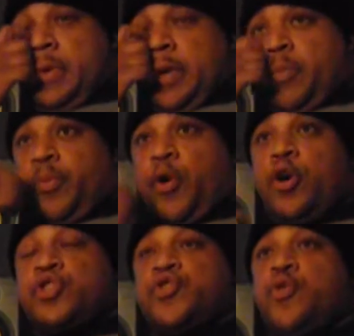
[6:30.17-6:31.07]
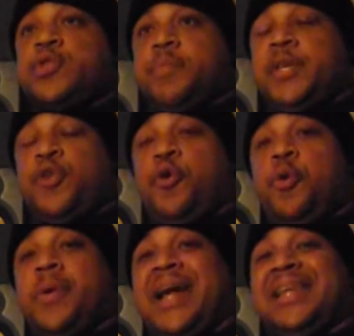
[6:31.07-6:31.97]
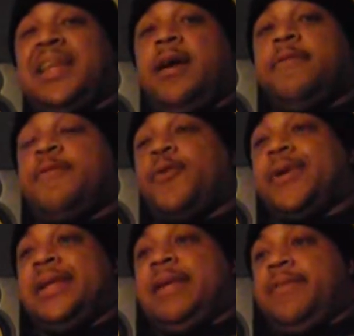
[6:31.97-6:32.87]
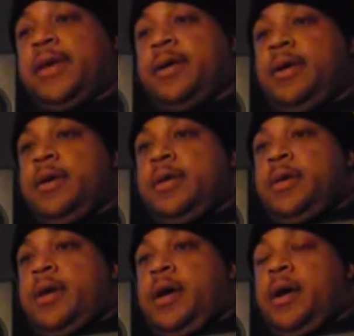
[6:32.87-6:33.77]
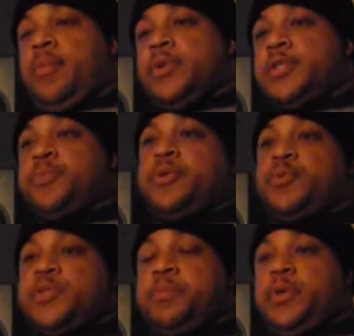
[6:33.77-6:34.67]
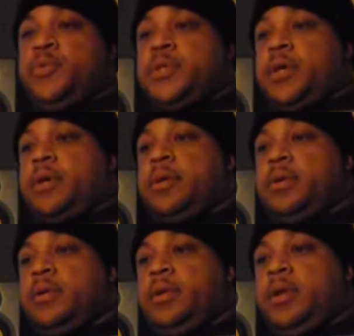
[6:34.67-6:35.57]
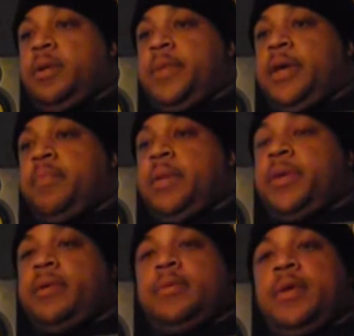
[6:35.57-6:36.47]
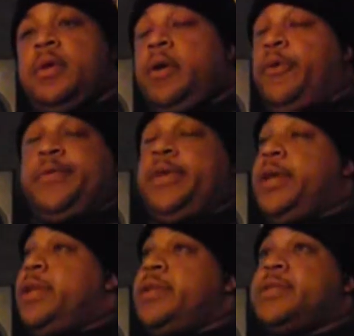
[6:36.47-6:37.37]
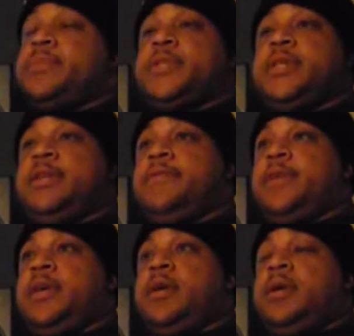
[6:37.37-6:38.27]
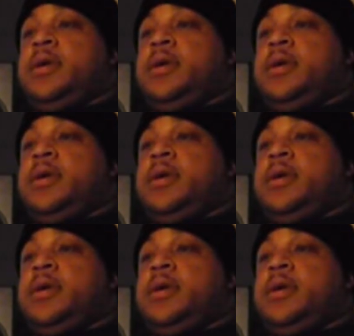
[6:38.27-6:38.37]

in broad strokes, to be doing what I love for a living, which is producing music. You know what I mean? Maybe, hopefully, get into some TV.